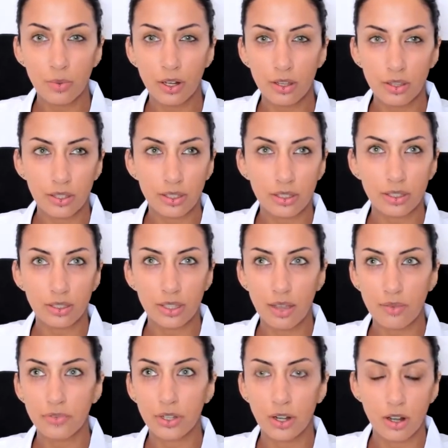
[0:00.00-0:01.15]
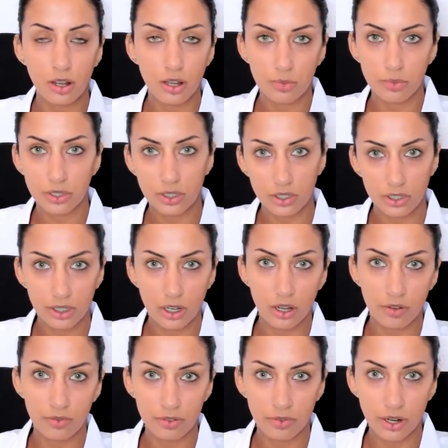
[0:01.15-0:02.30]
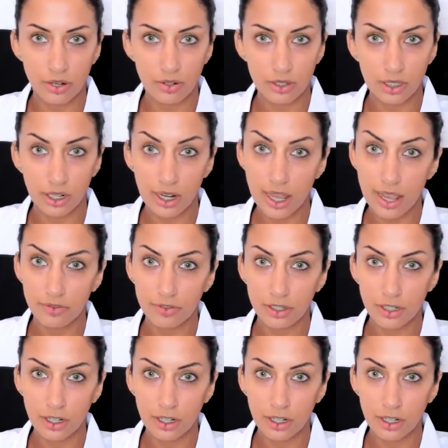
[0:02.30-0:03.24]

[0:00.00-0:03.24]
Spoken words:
We've got the Stamford Arms just over the road and to the left.